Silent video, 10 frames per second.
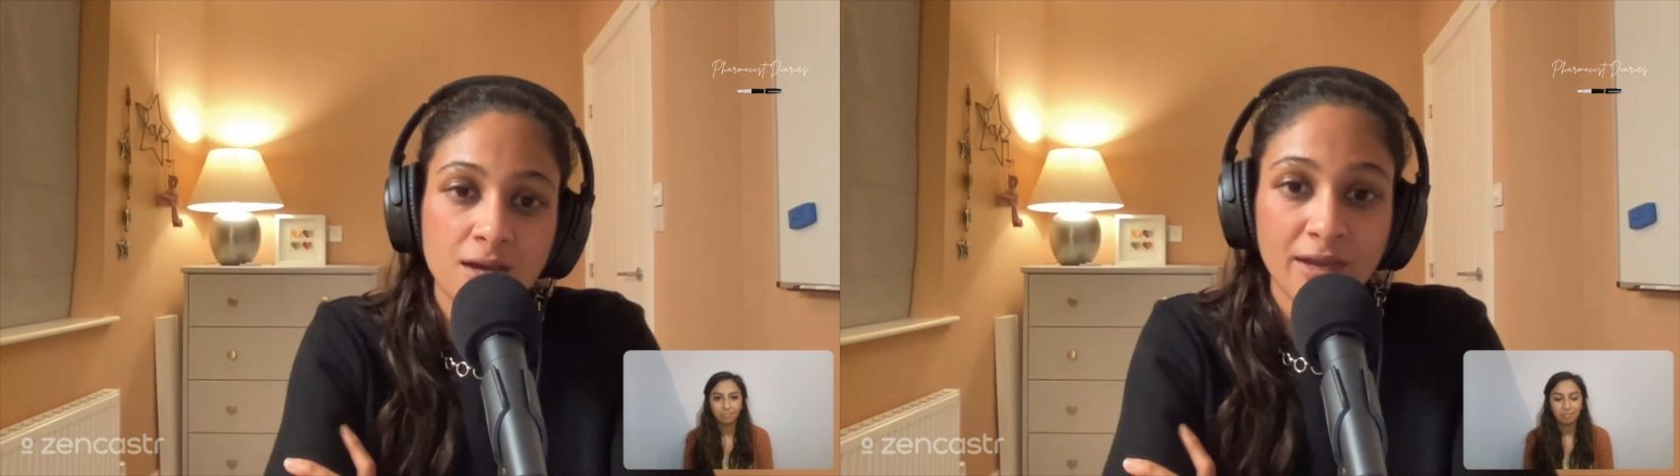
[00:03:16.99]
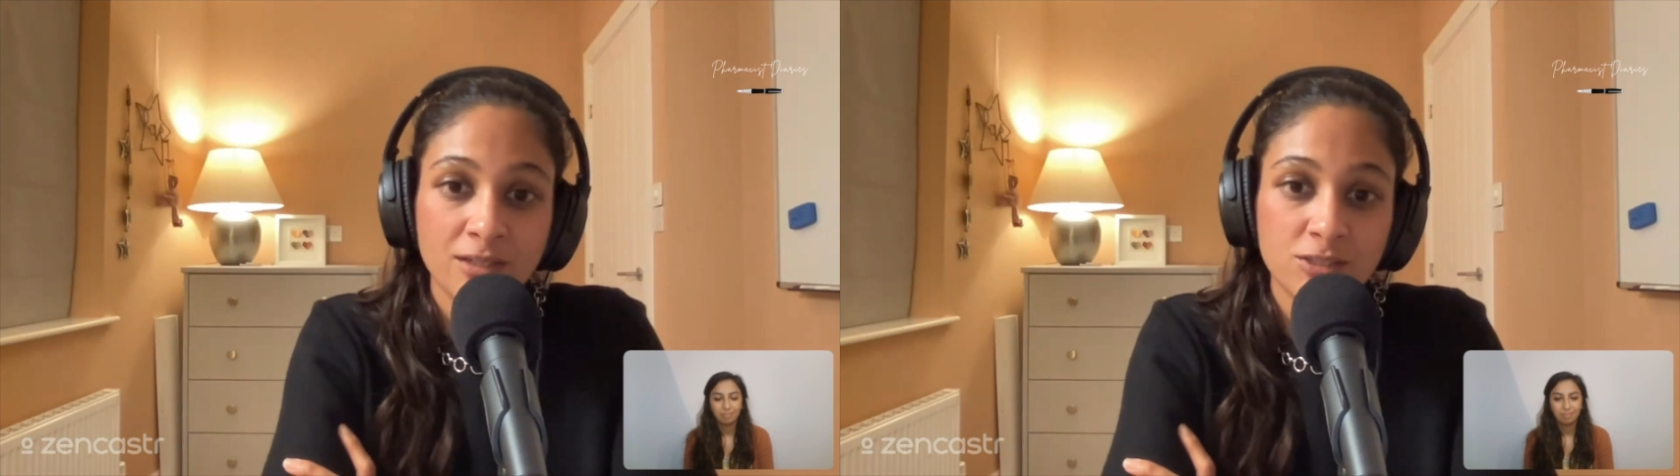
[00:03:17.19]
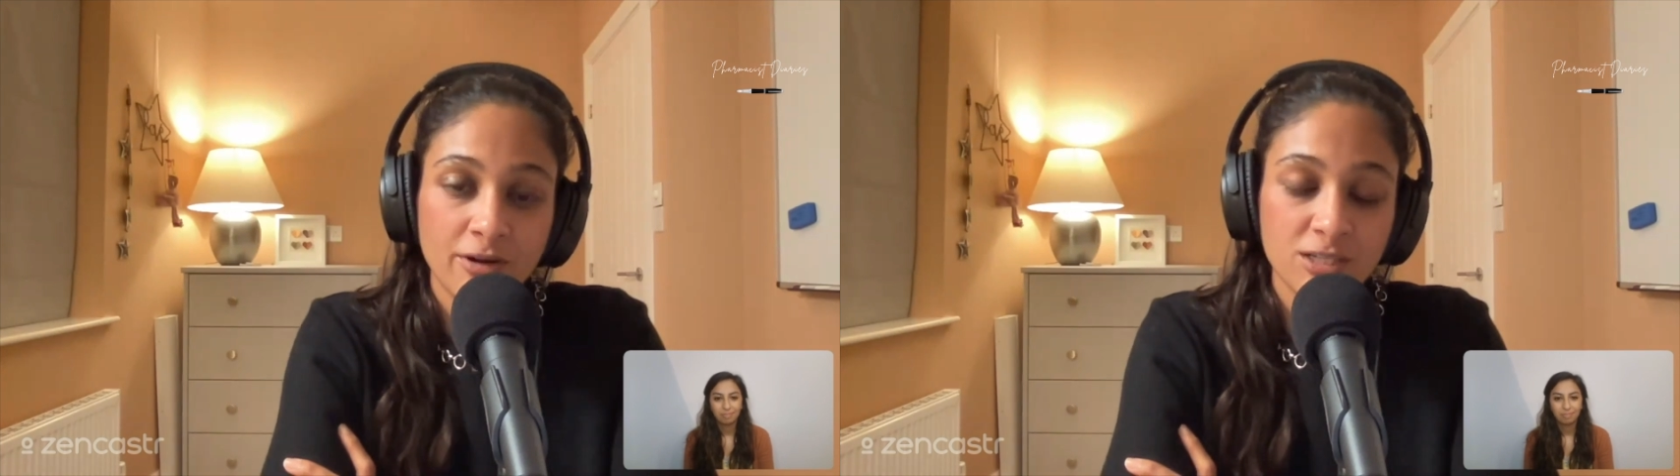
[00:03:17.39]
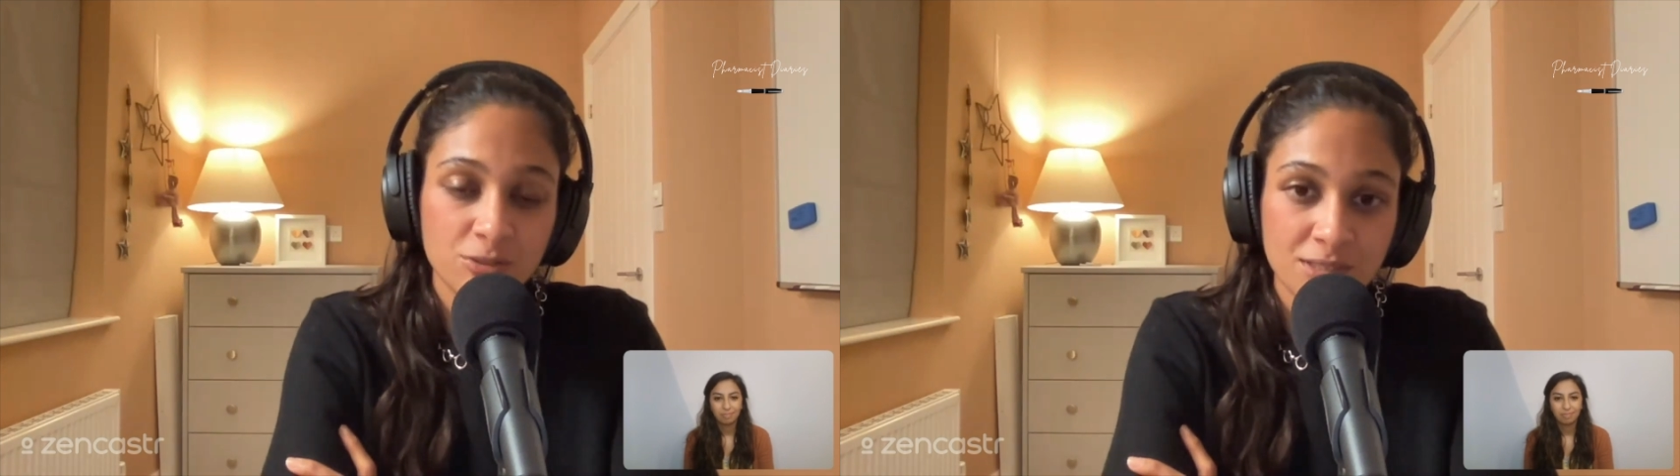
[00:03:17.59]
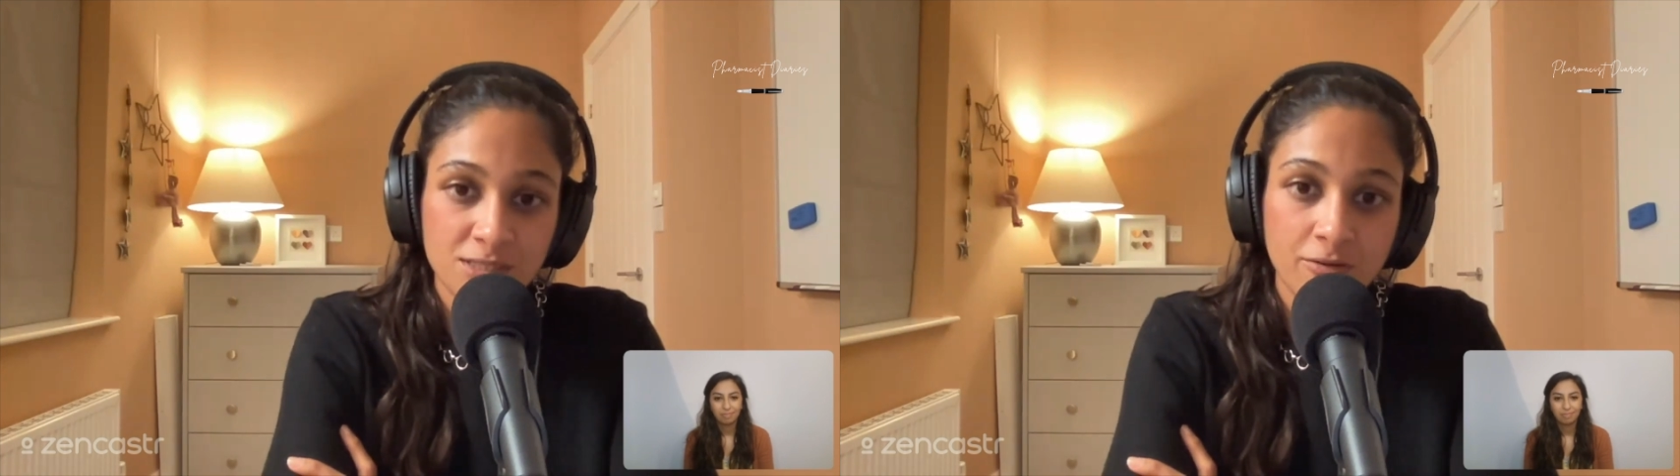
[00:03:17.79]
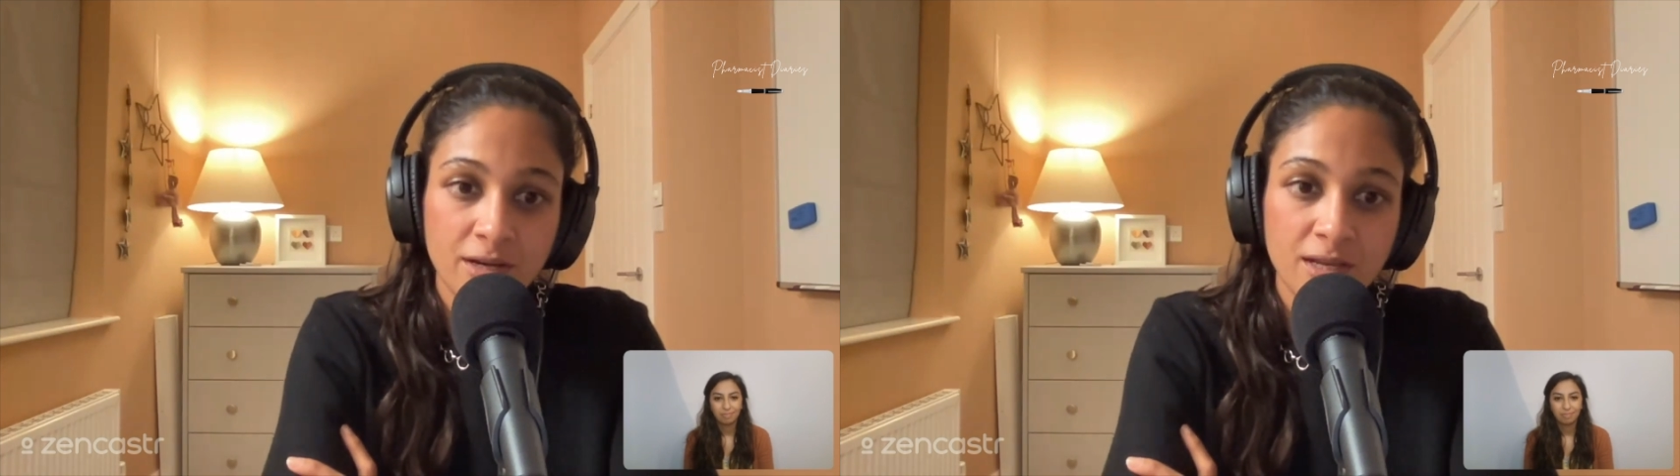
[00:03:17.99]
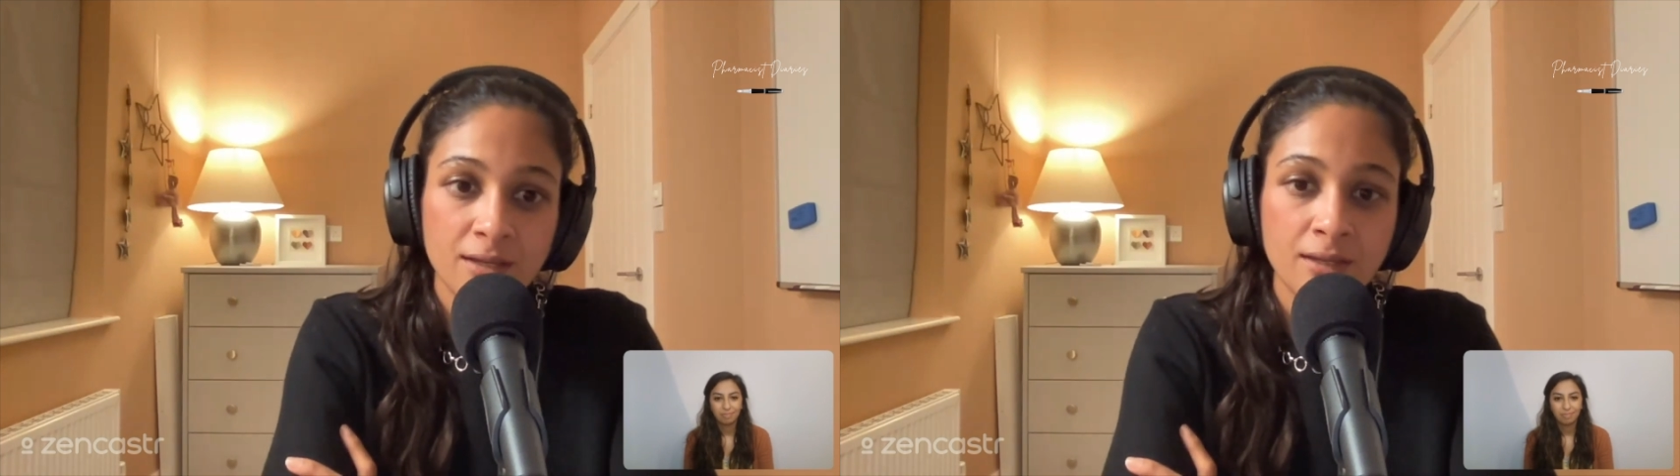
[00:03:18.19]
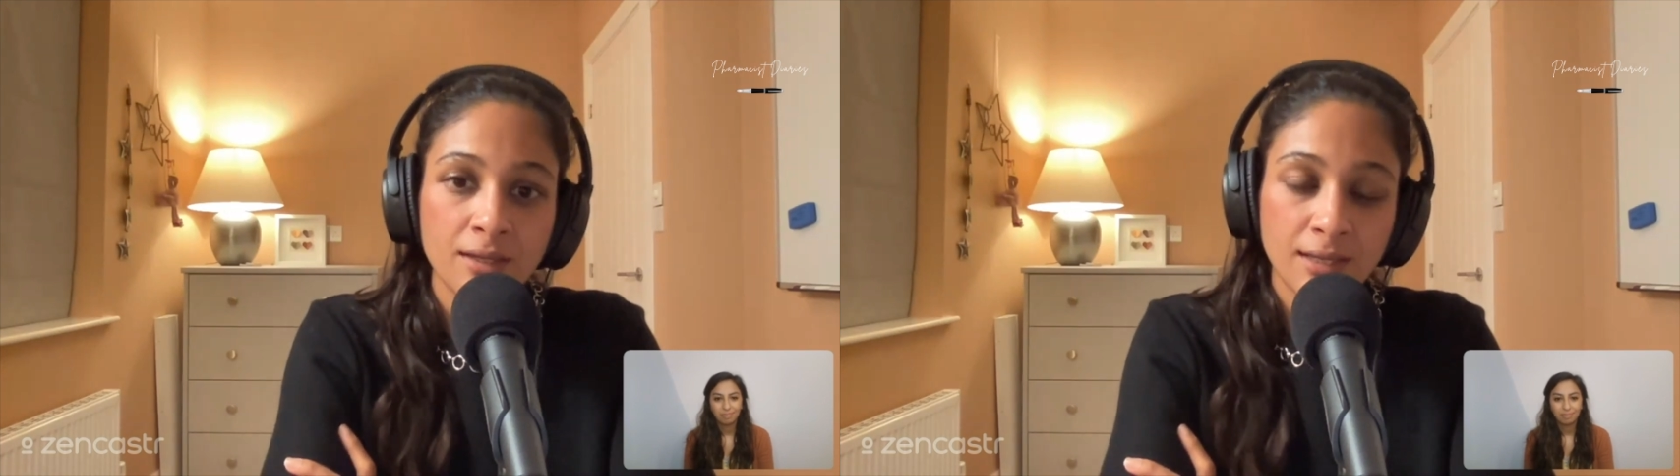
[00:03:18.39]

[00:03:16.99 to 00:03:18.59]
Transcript: my undergraduate degree.